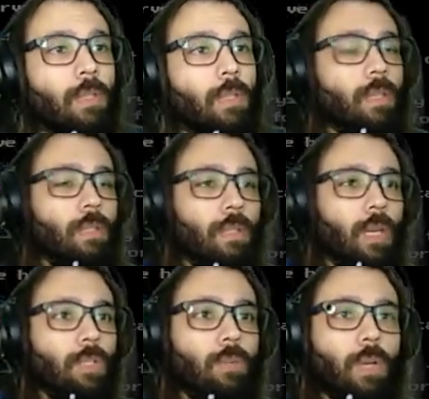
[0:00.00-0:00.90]
Uh,
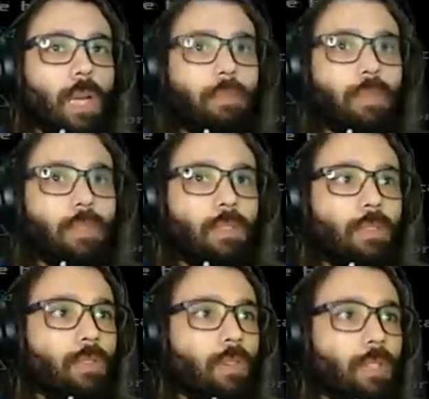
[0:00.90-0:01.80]
I don't really have a
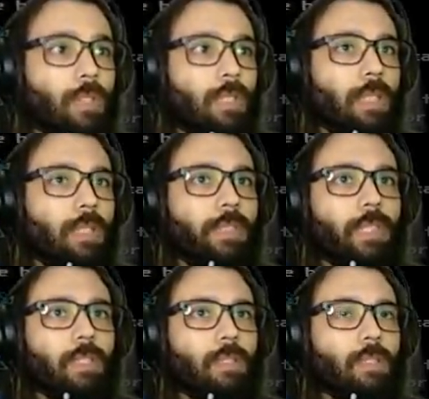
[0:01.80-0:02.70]
Discord server.